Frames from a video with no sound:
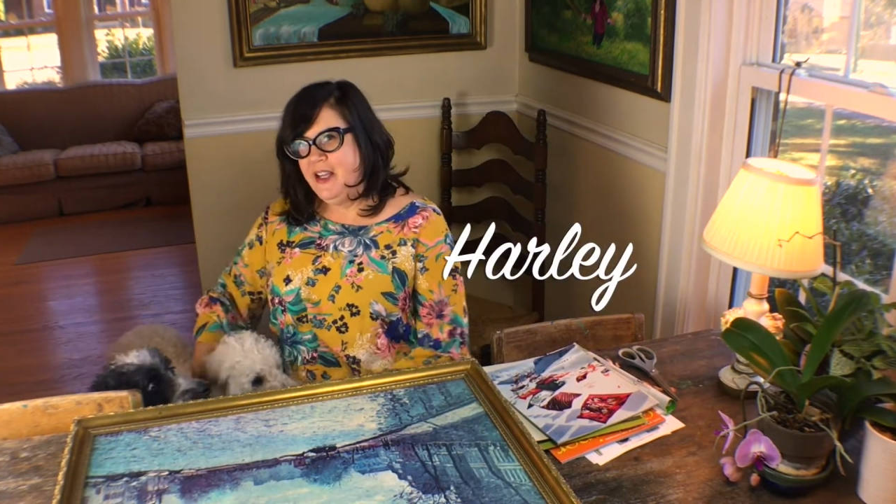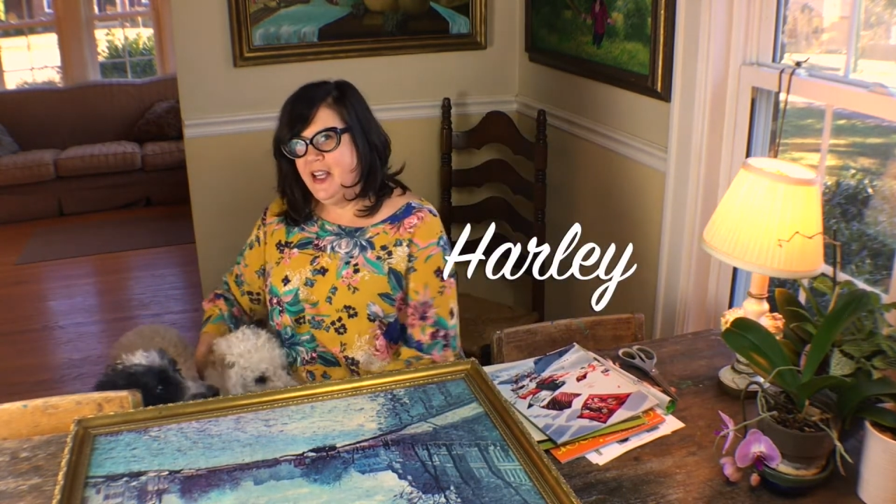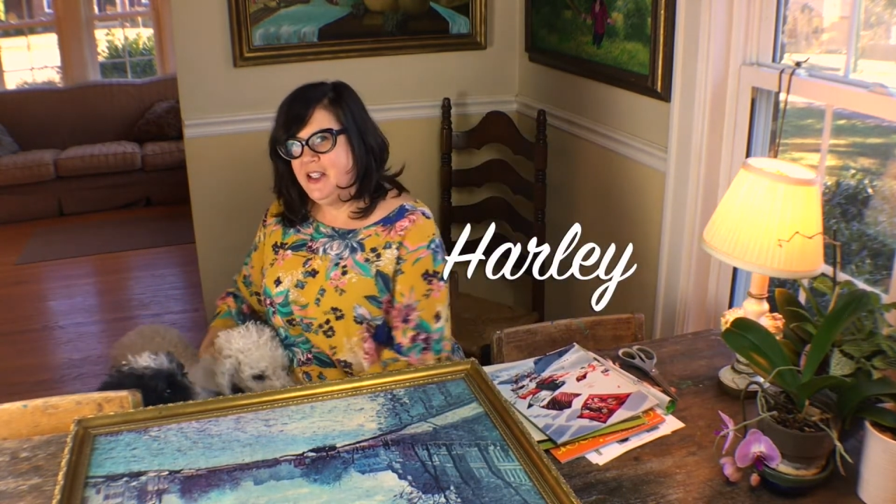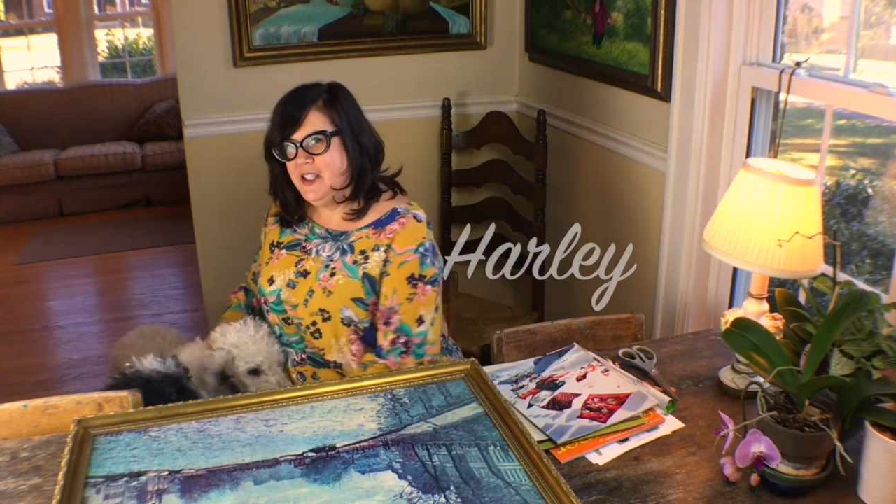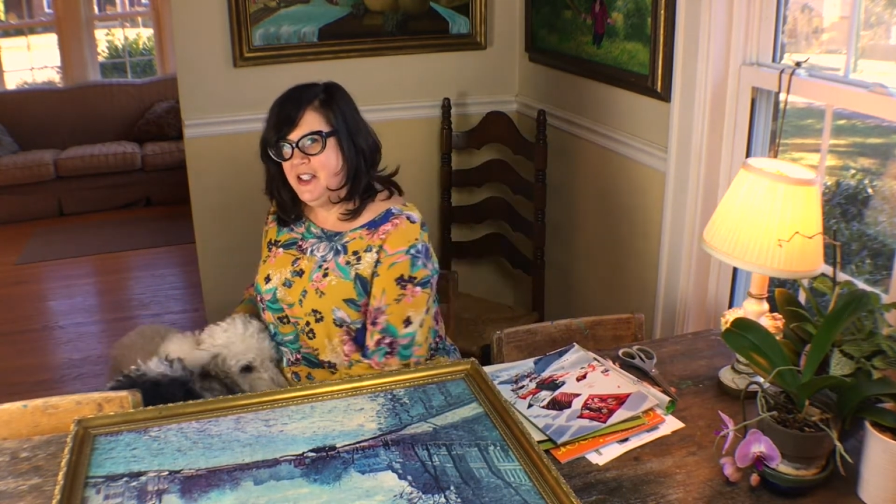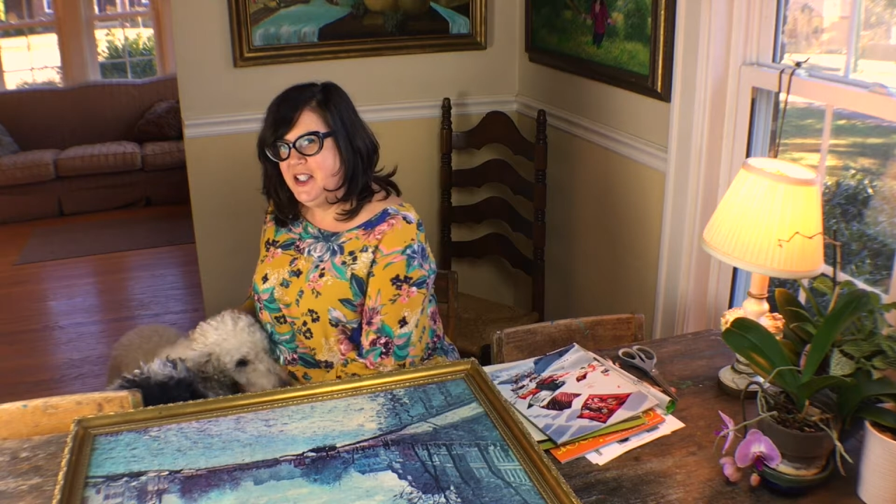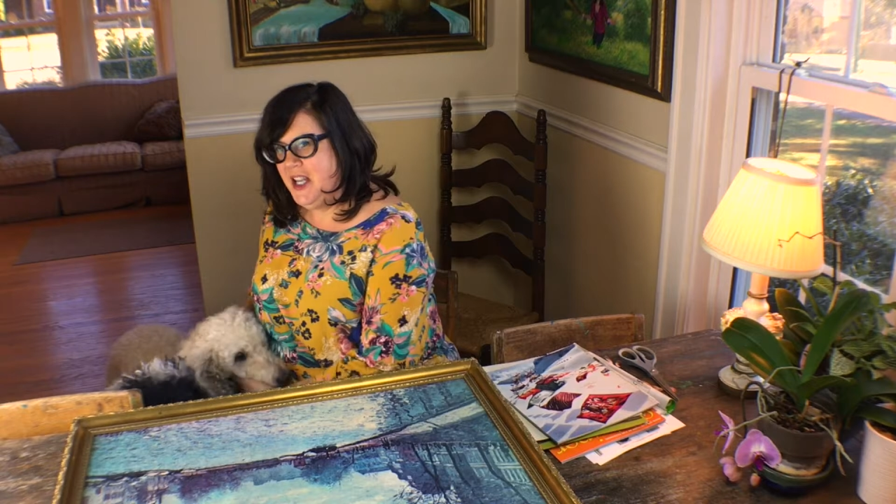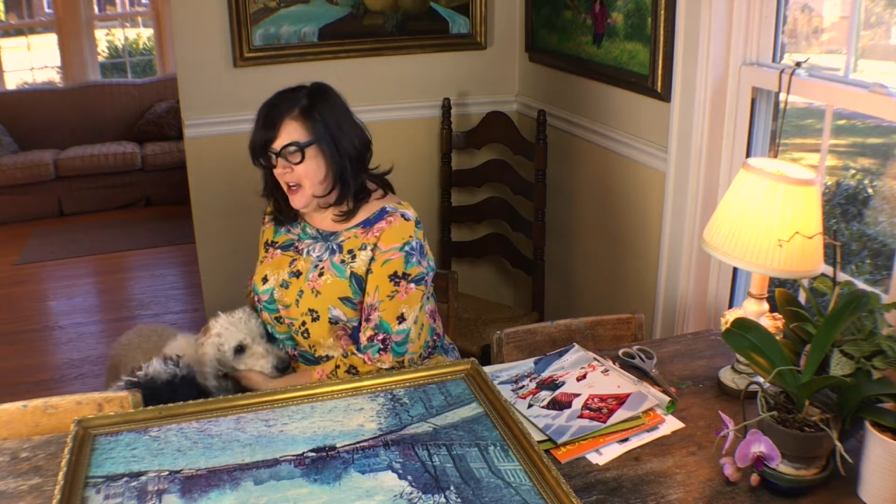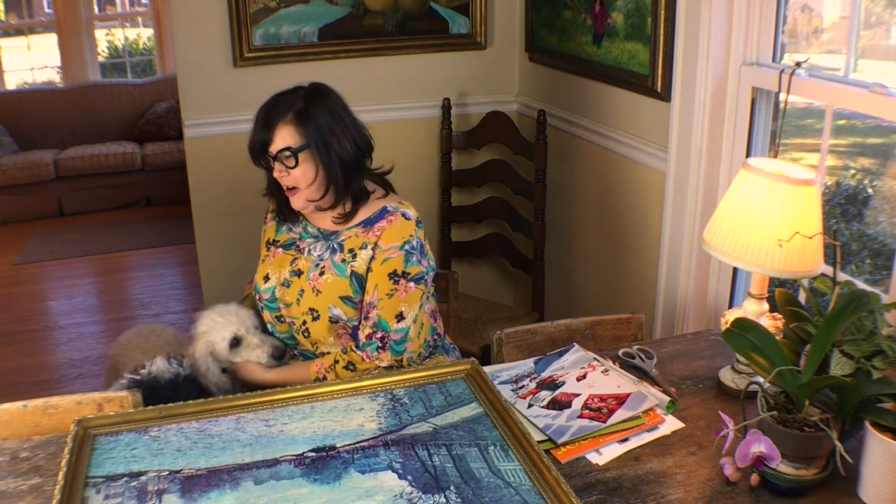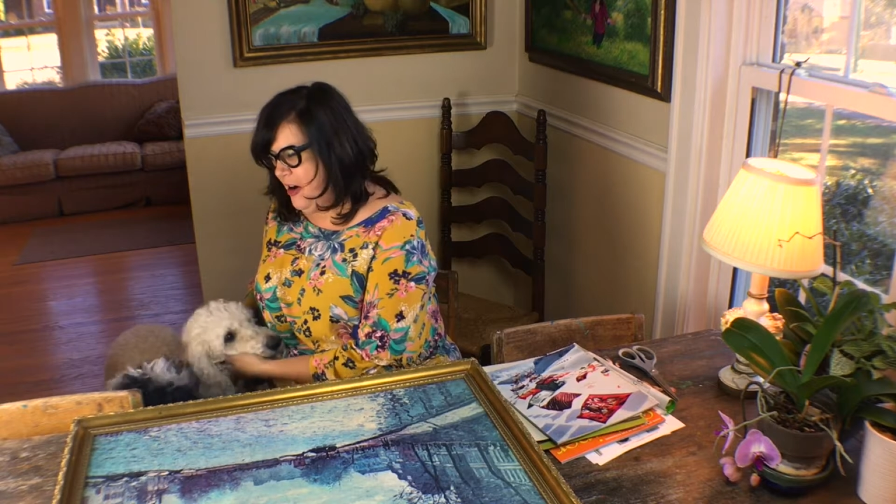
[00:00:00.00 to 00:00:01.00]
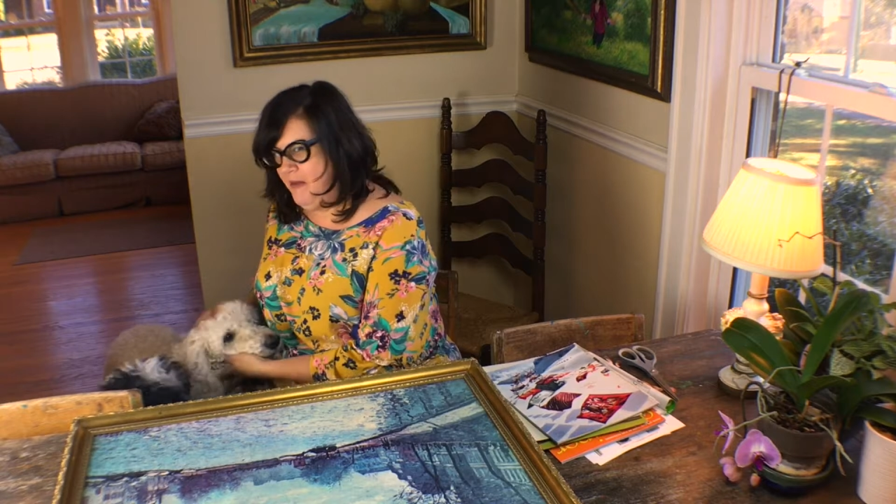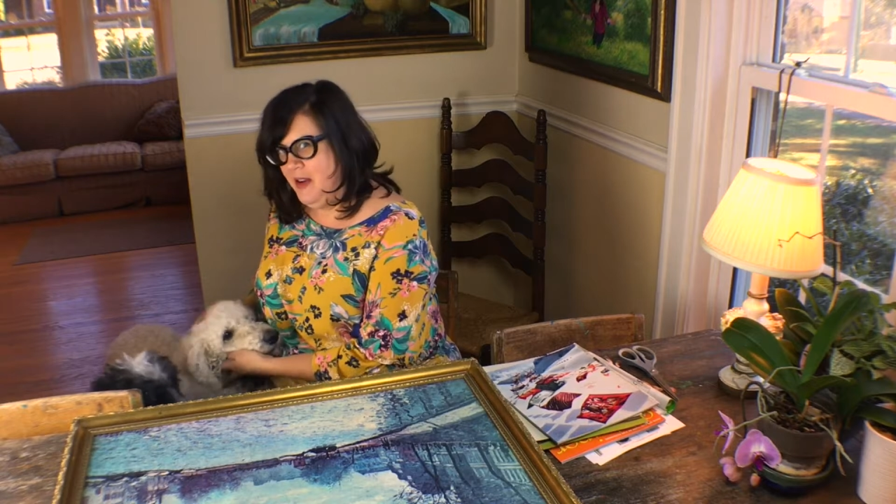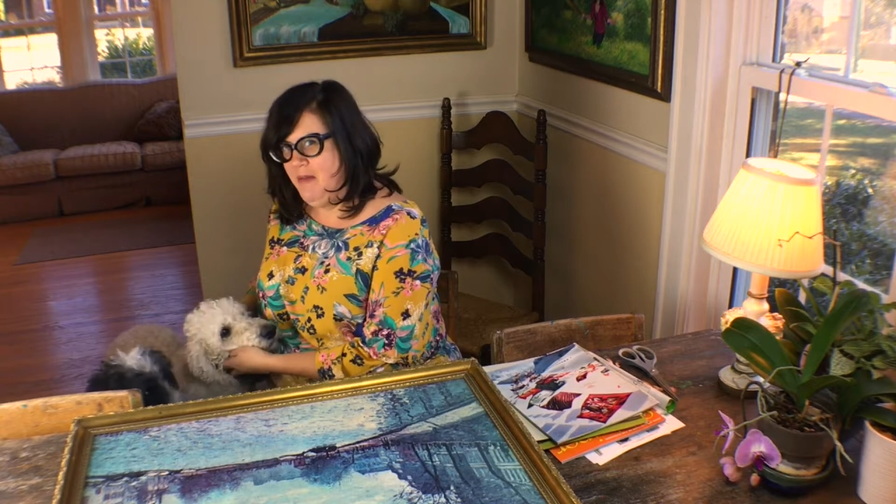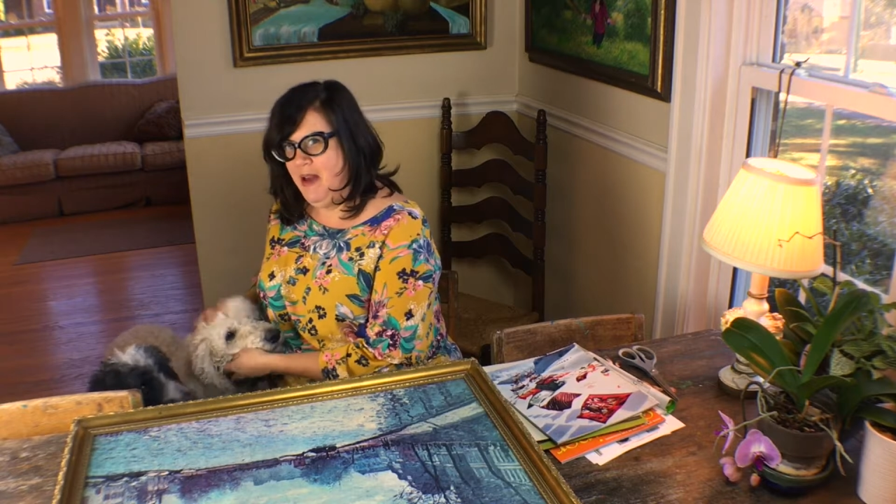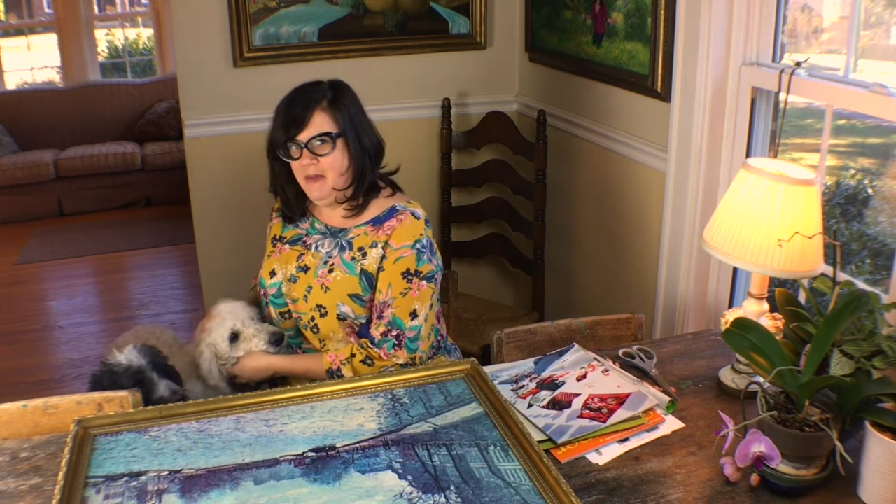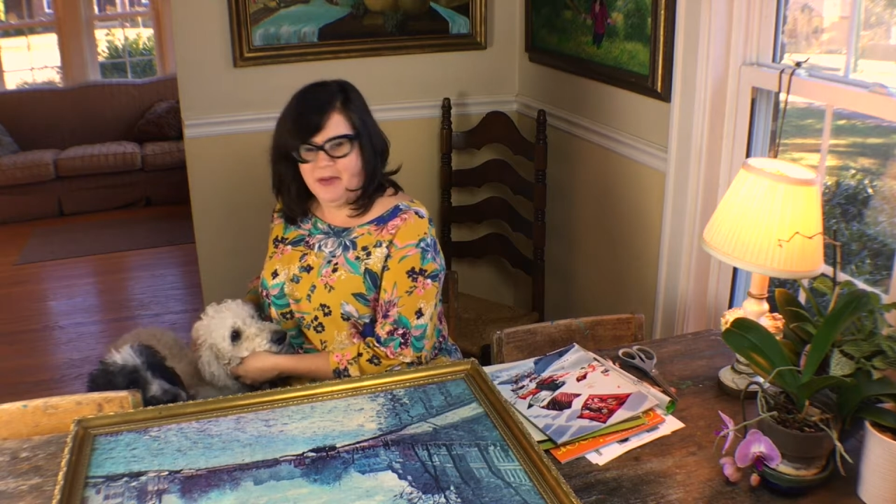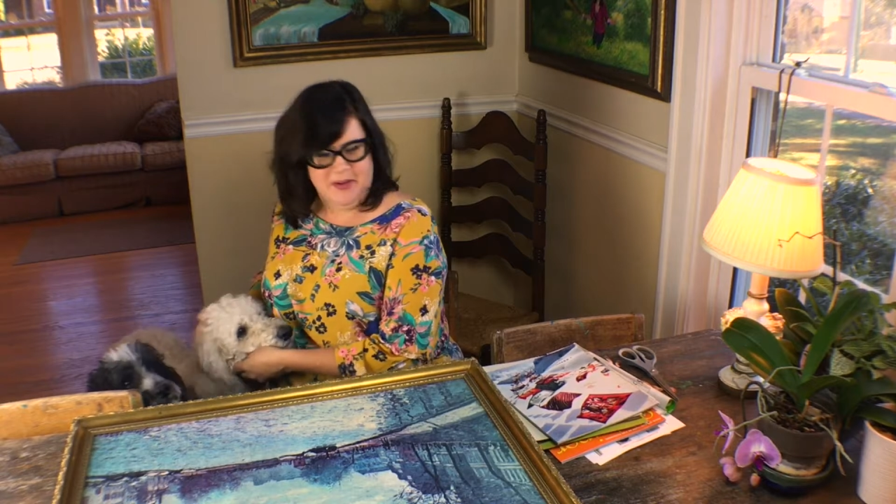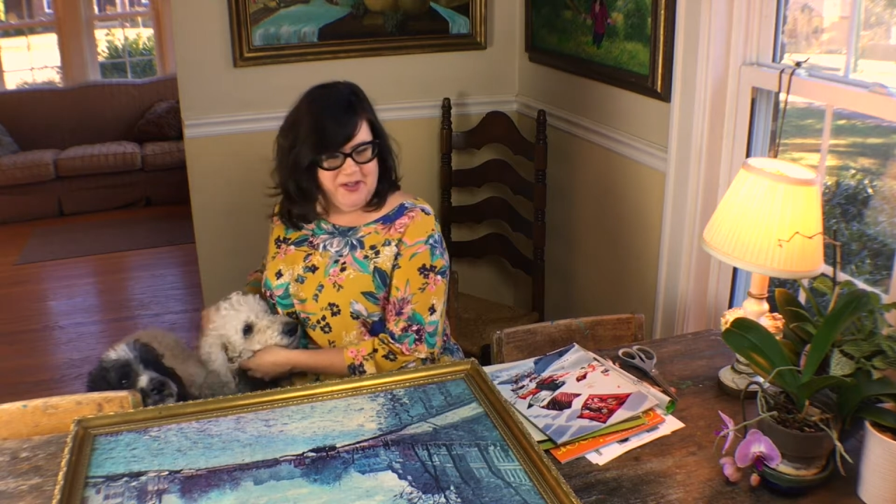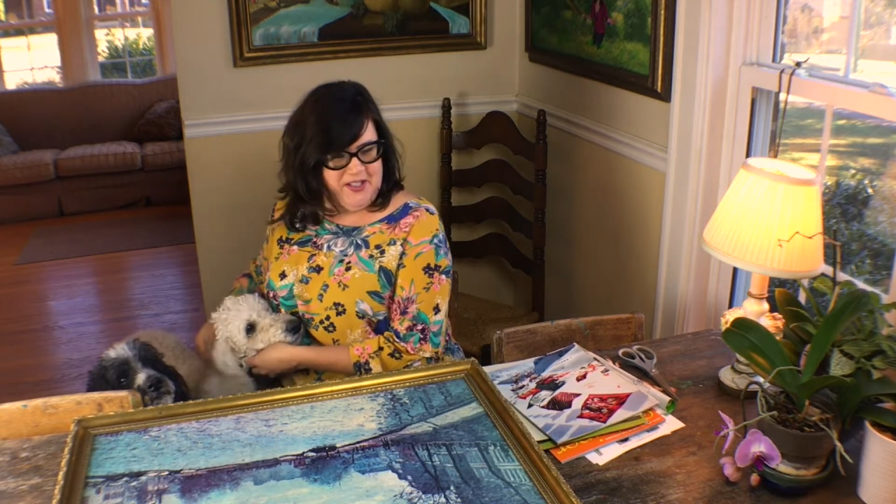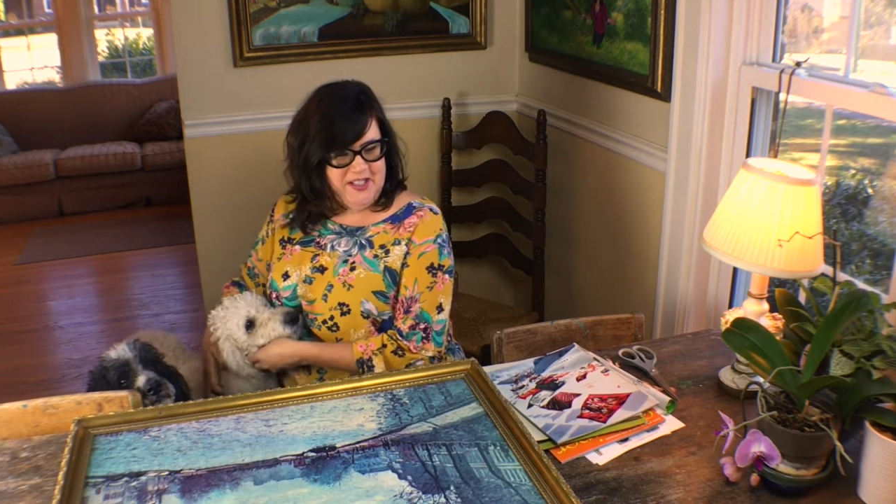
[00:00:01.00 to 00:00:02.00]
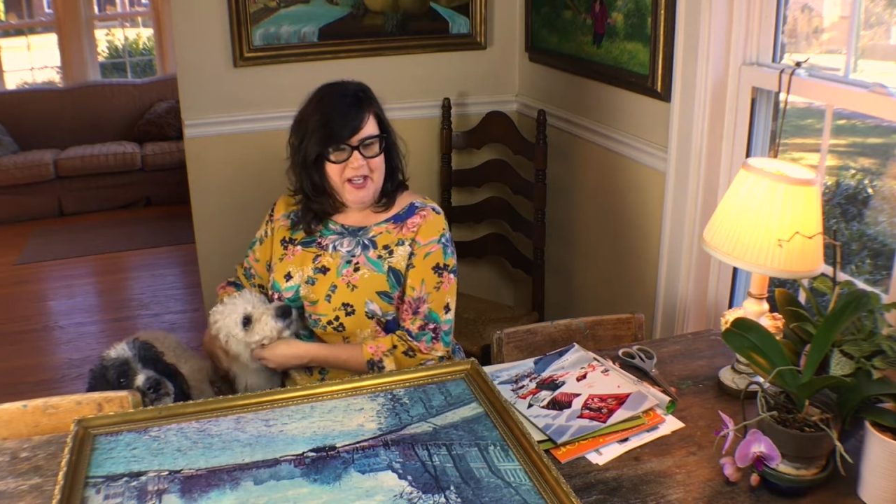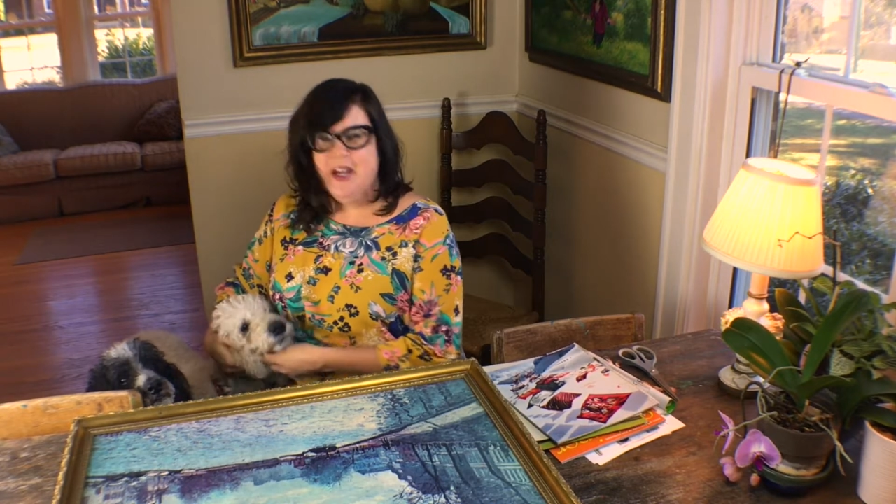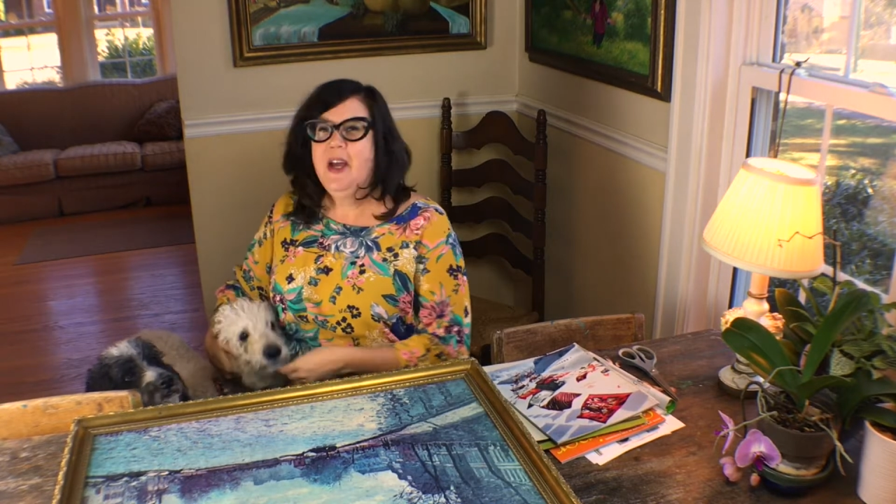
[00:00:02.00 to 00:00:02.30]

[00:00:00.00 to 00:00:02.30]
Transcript: kitchen sink art room helpers.